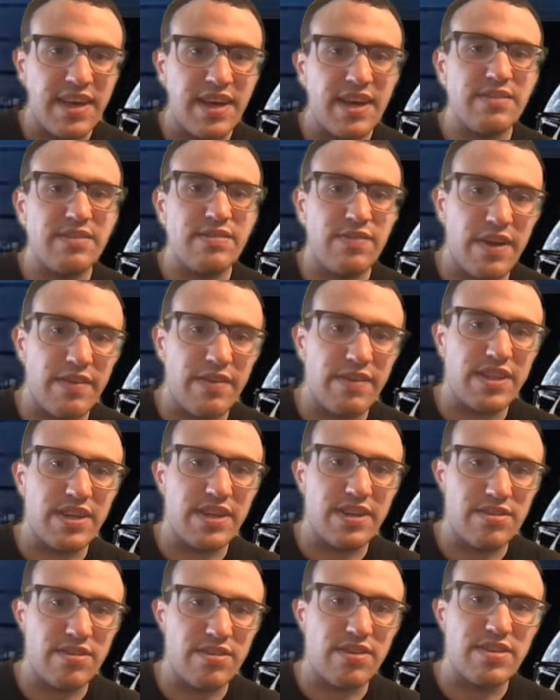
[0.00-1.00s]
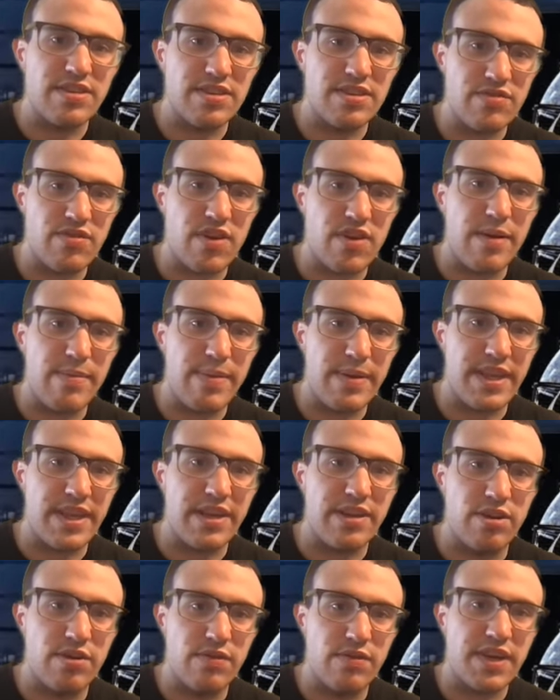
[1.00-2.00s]
And if you haven't done so already, subscribe. Hit that
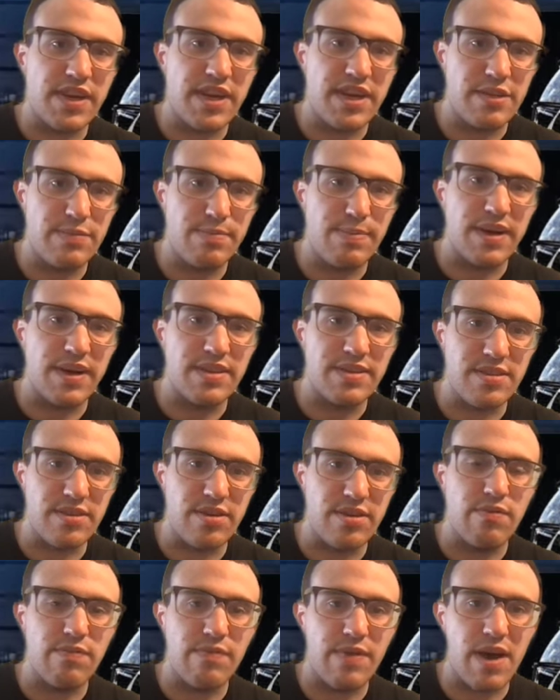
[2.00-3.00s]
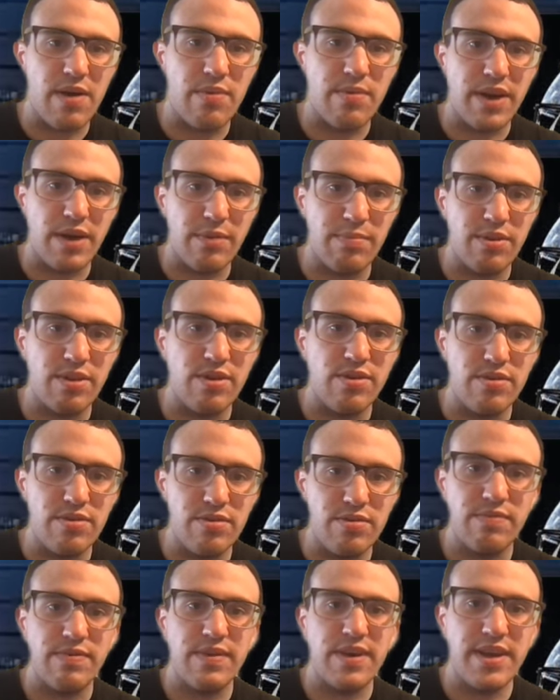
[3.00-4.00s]
notification bell so you're notified when I upload a
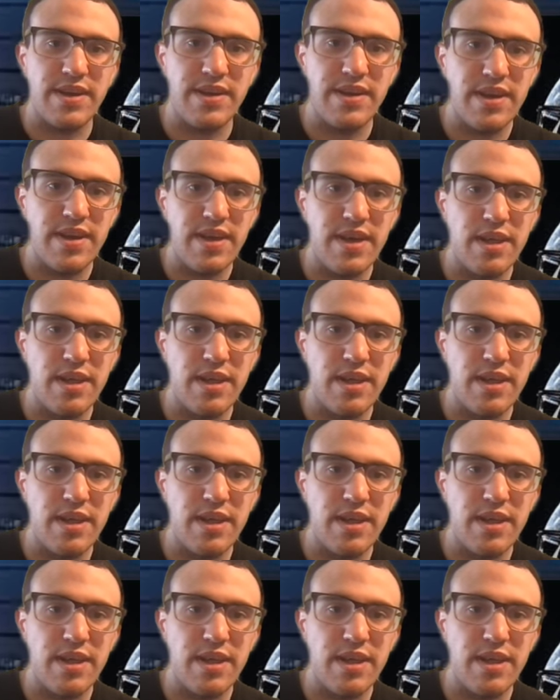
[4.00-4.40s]
new vid.